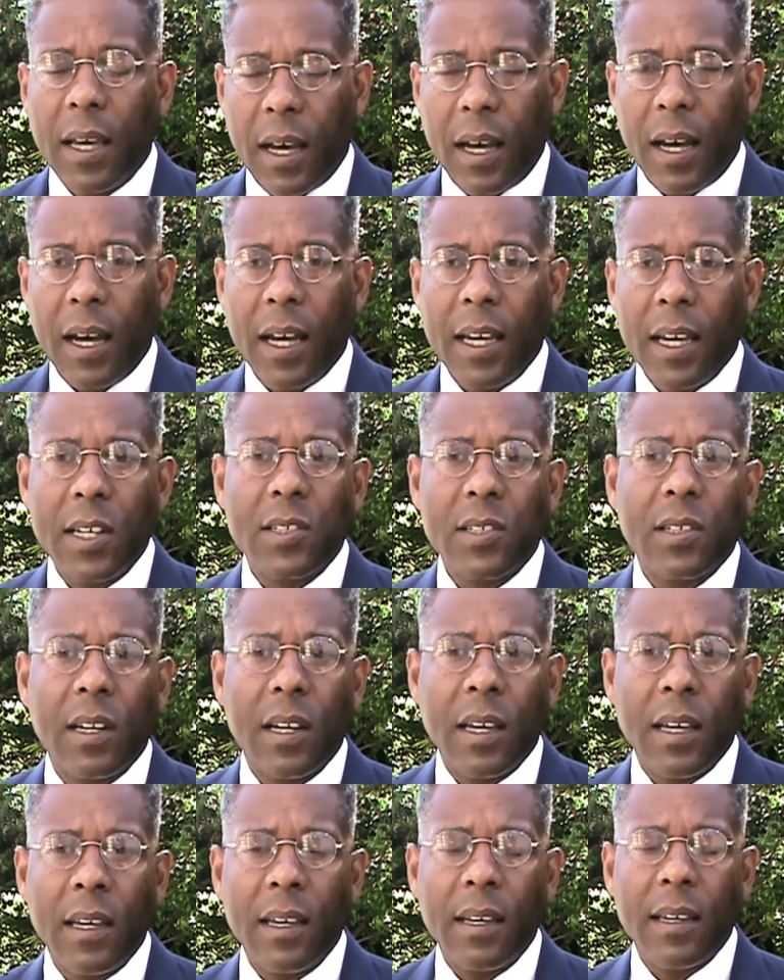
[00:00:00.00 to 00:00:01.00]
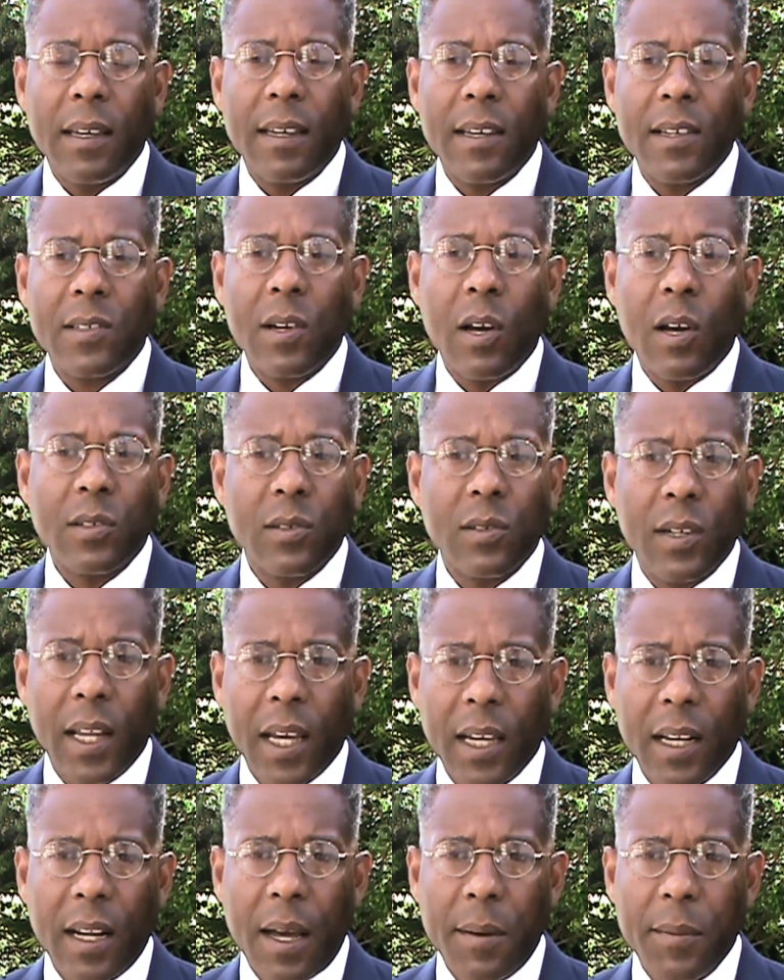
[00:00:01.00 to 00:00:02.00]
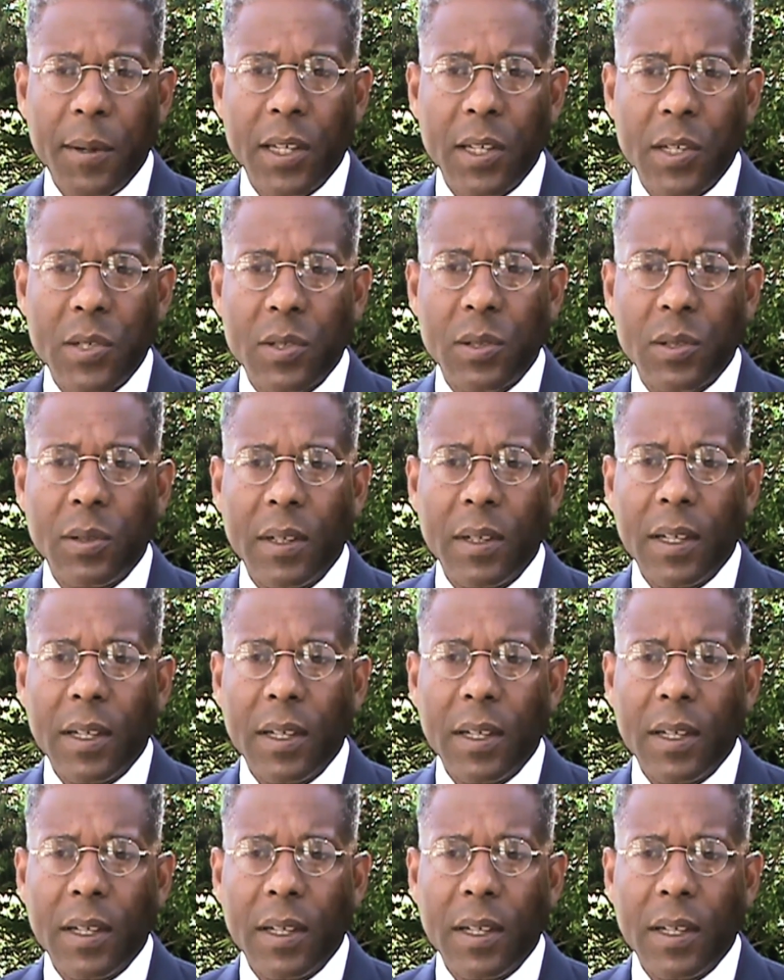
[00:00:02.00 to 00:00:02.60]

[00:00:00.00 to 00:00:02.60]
It's also an economic issue